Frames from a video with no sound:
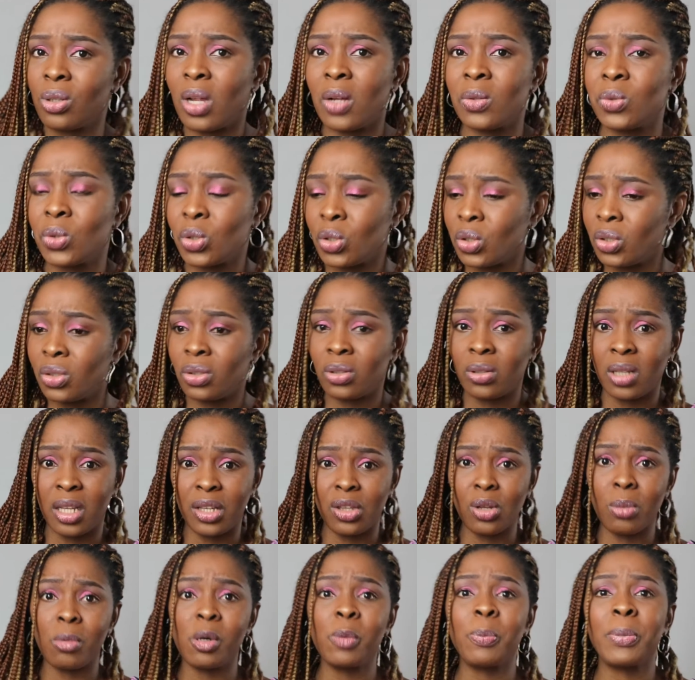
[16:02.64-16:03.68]
I was just a
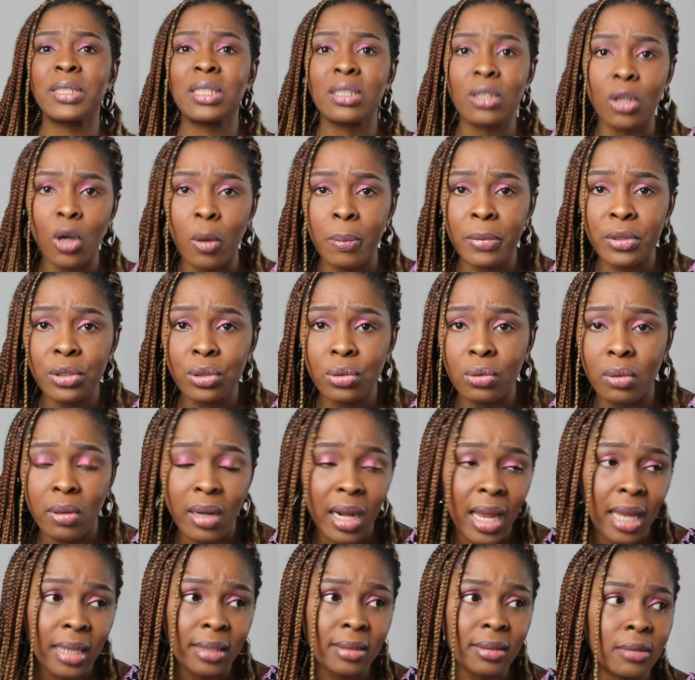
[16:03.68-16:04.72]
normal person coming to
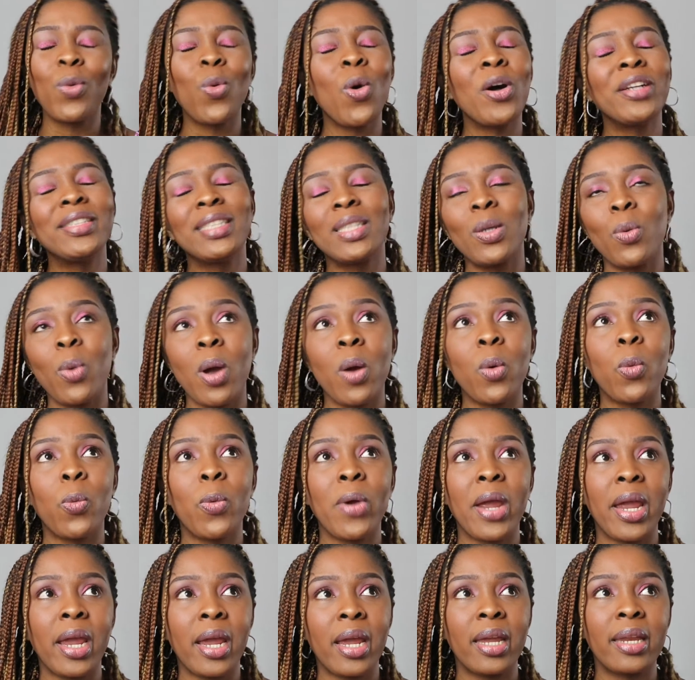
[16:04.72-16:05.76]
class. And one day when
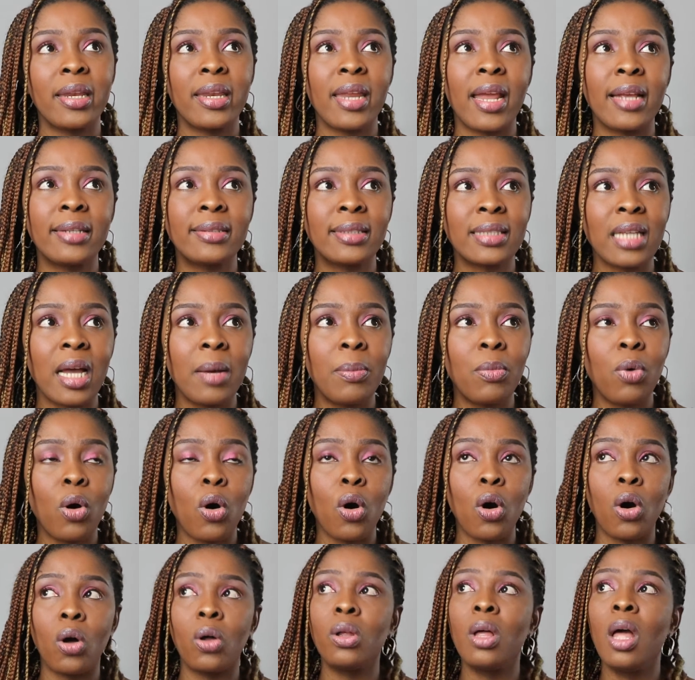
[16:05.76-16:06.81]
we were in the exam
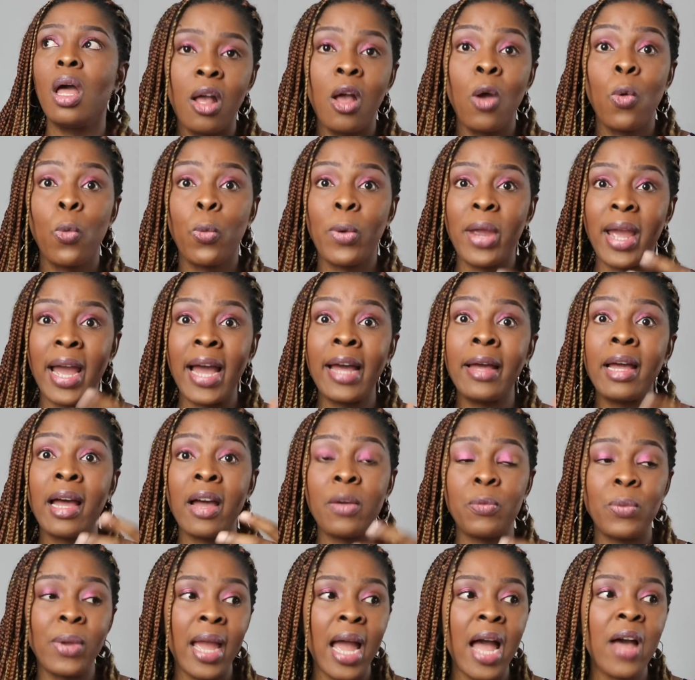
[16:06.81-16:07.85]
hall, we are
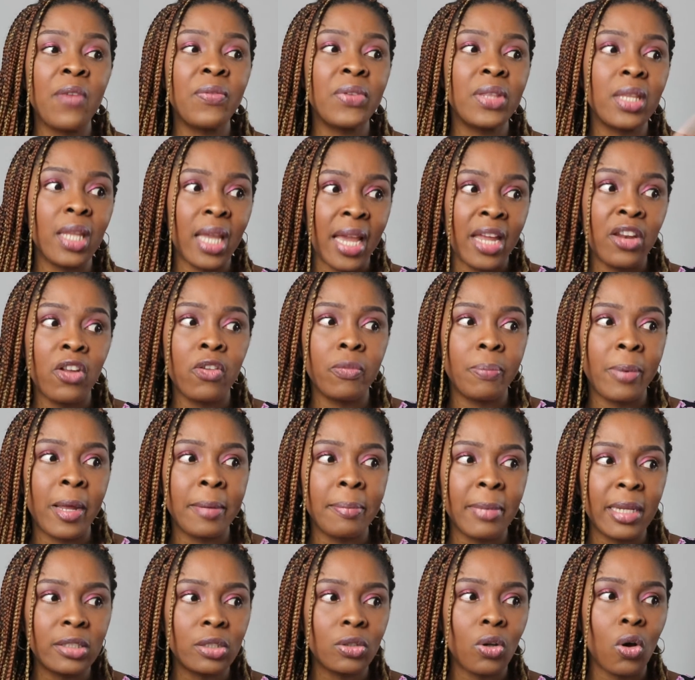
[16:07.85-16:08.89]
having the head of
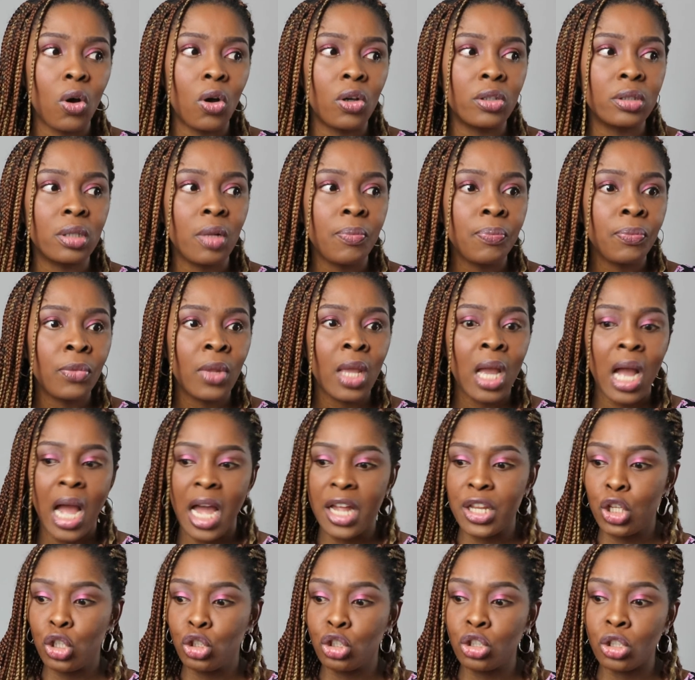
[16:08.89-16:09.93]
department's course,
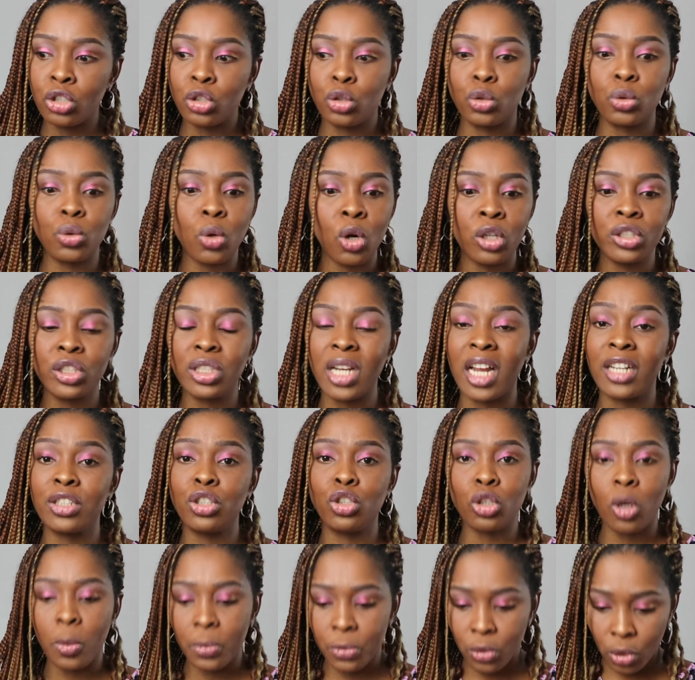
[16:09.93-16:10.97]
and he just rushed and
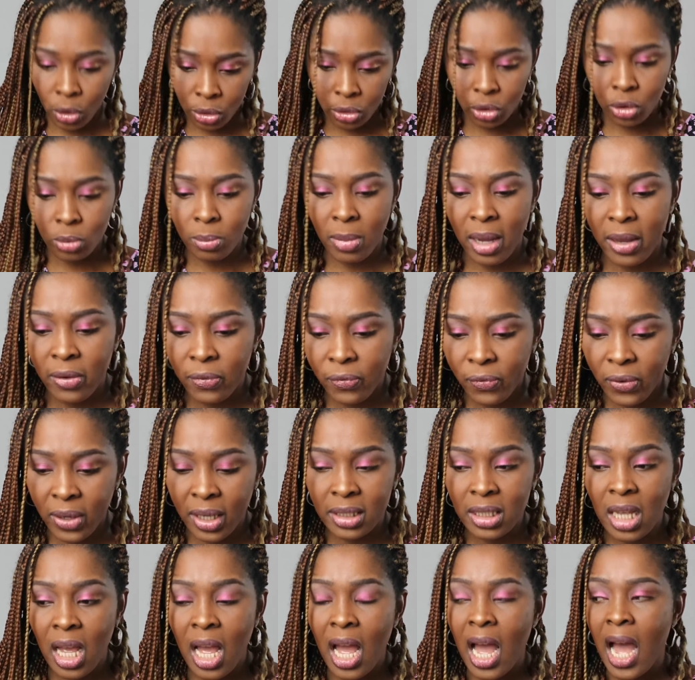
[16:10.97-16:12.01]
jumped onto my
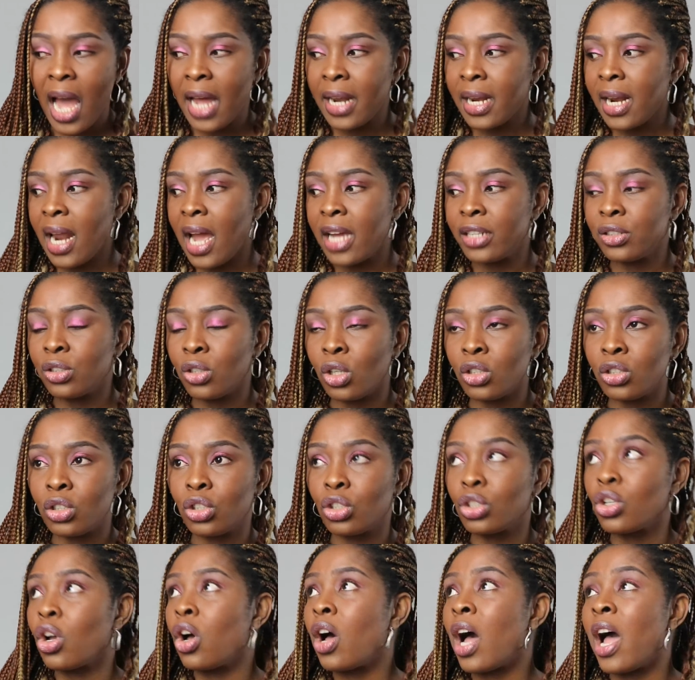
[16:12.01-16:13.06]
face, and I
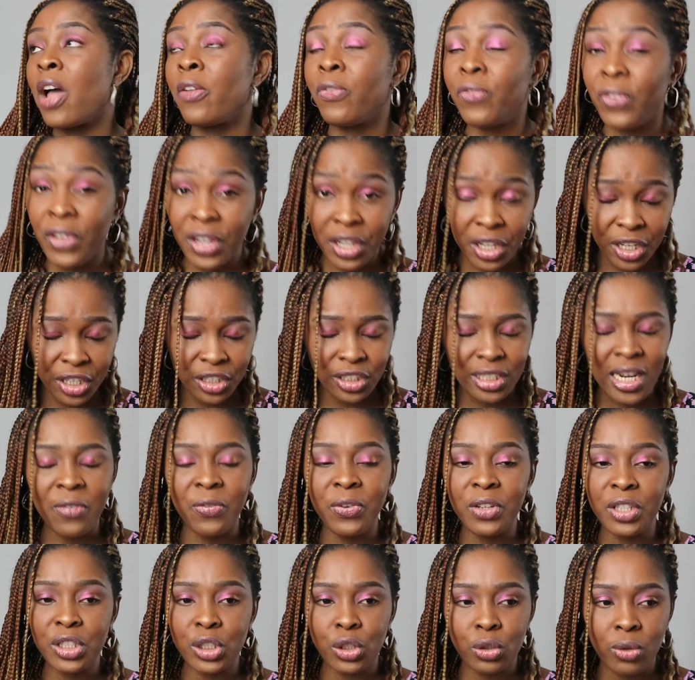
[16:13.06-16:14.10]
just thought I
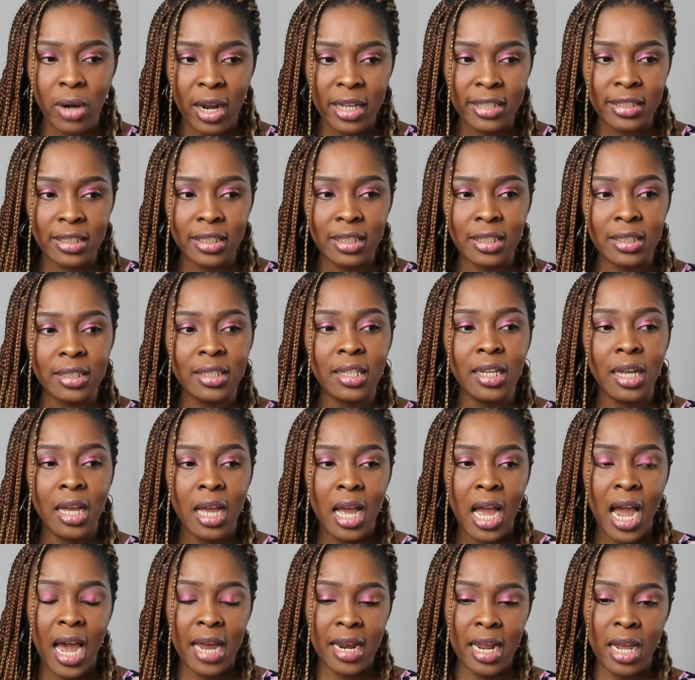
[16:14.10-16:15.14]
finished writing,
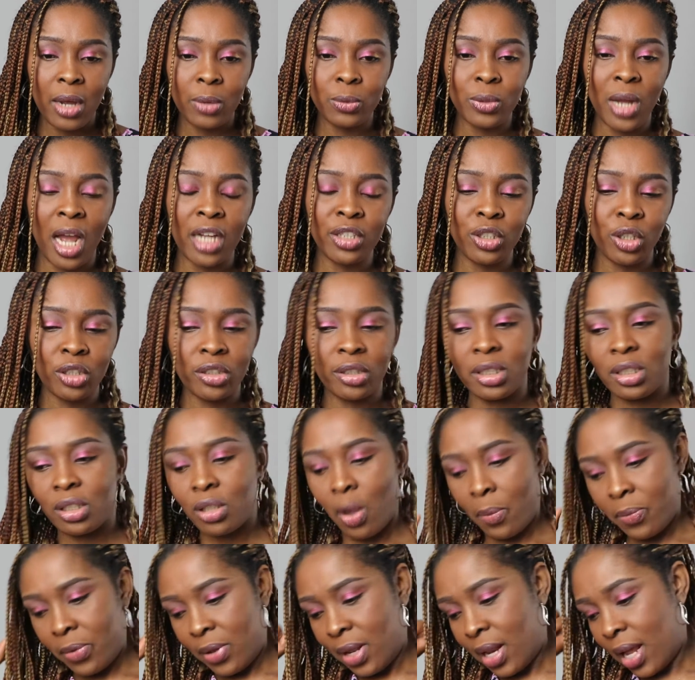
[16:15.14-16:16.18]
and I just did
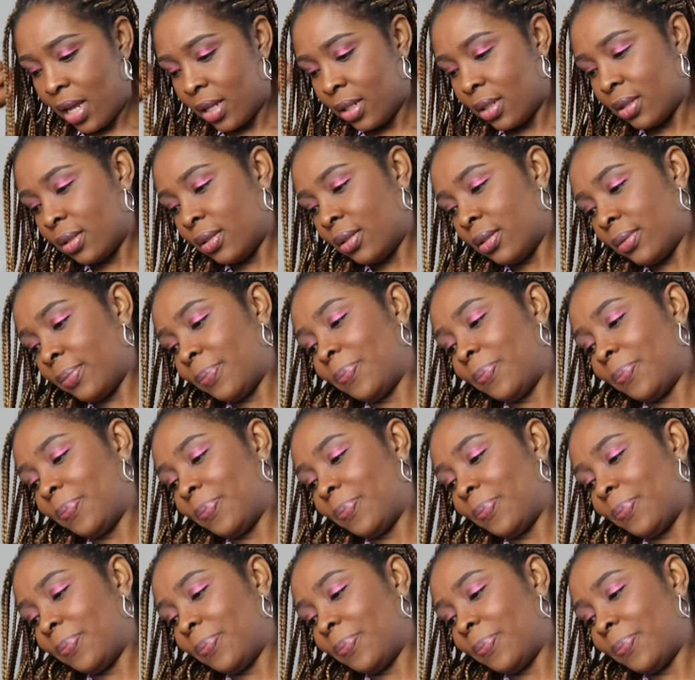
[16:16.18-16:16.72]
something like this.